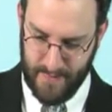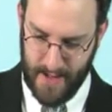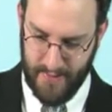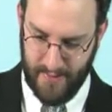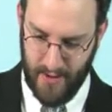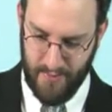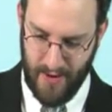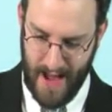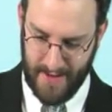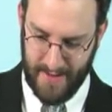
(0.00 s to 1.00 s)
It's good
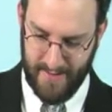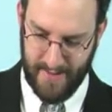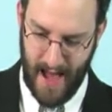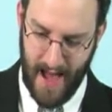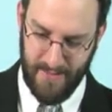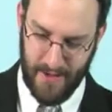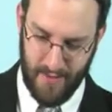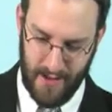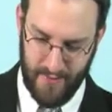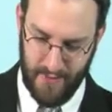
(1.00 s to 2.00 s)
practice to copy a
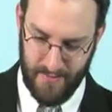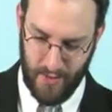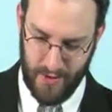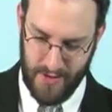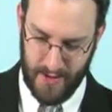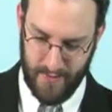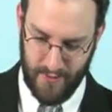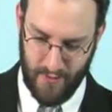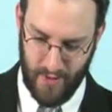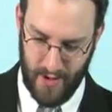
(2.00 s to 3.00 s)
relevant portion of the
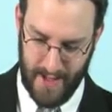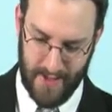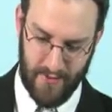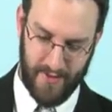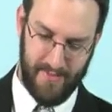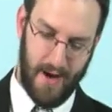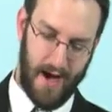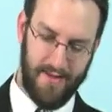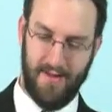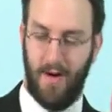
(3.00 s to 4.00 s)
drawing in the
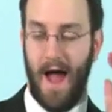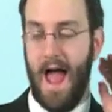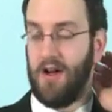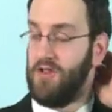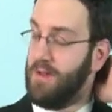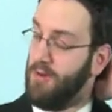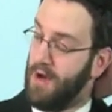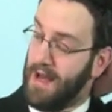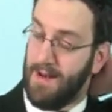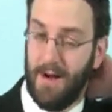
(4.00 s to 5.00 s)
response. So I actually
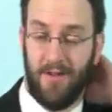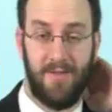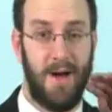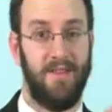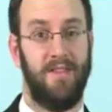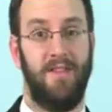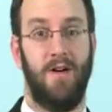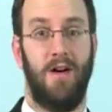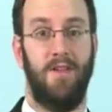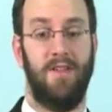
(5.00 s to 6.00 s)
put in my responses to the
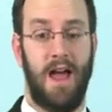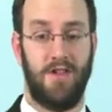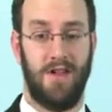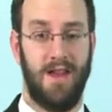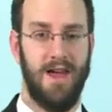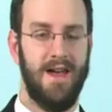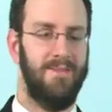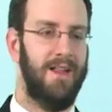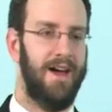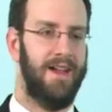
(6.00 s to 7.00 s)
office action,
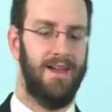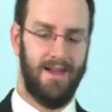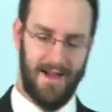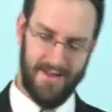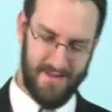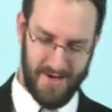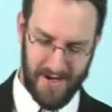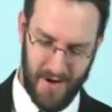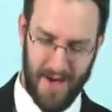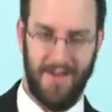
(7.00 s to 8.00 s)
be like, as I'm going to
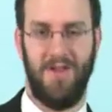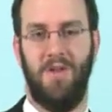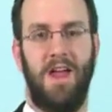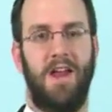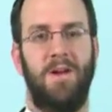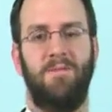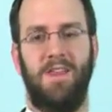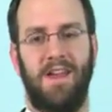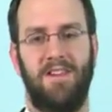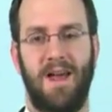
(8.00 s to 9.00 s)
go into later in
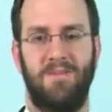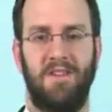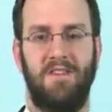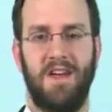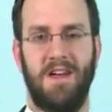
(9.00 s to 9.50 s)
the examples,